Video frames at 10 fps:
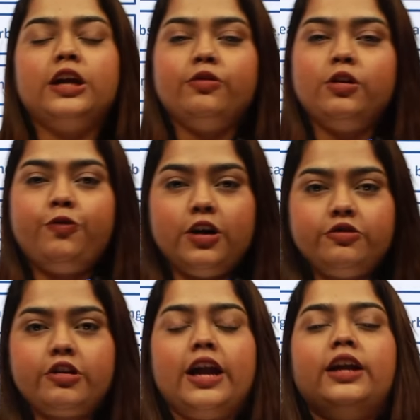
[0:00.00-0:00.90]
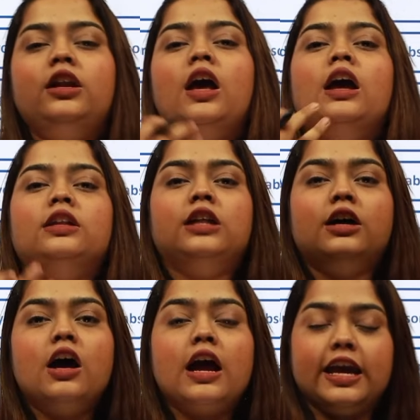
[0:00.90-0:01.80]
will filtrate
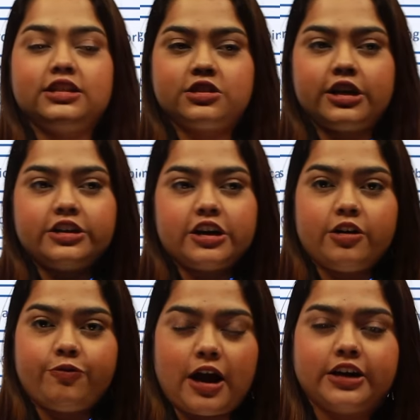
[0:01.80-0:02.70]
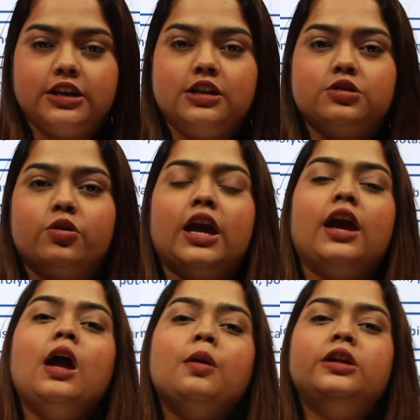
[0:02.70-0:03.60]
the excretory factors,
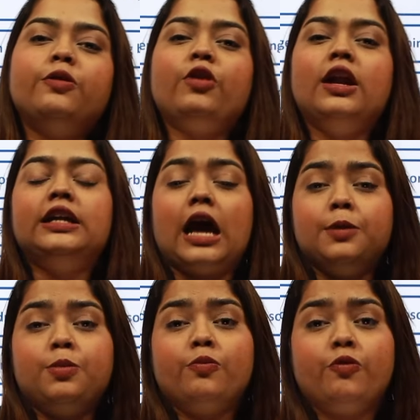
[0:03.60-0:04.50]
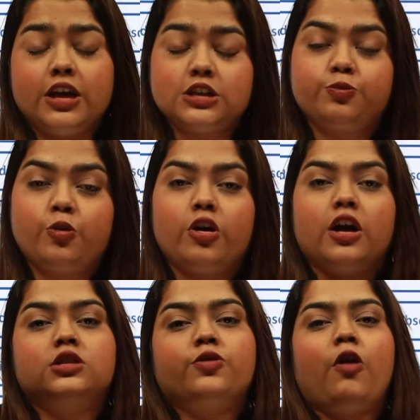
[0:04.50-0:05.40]
okay, different type of waste
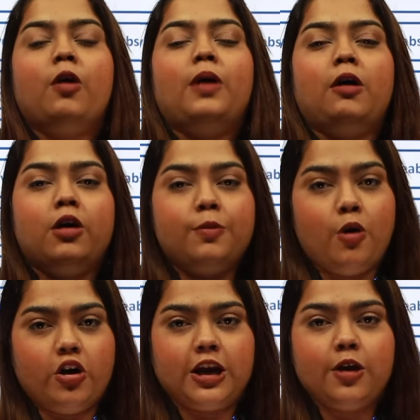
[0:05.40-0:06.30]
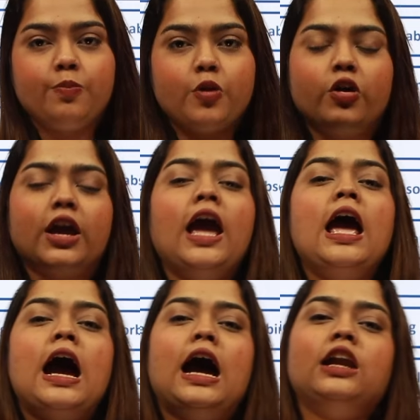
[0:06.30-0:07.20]
products from our body, okay,
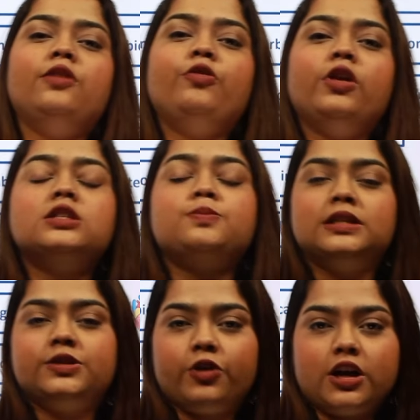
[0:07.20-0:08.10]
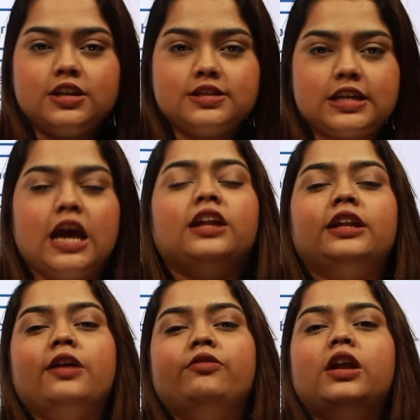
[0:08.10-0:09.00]
and if we specifically say,
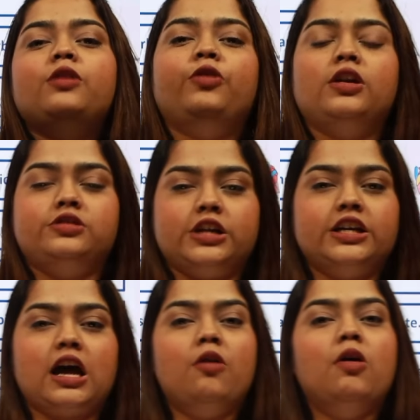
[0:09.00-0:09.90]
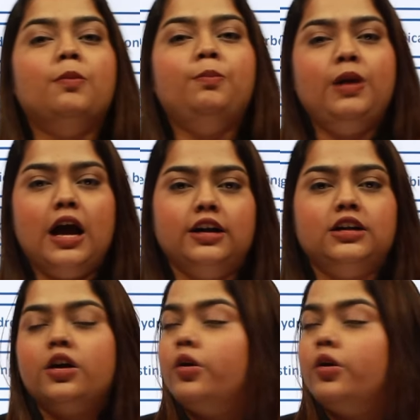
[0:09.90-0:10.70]
they will filtrate our blood.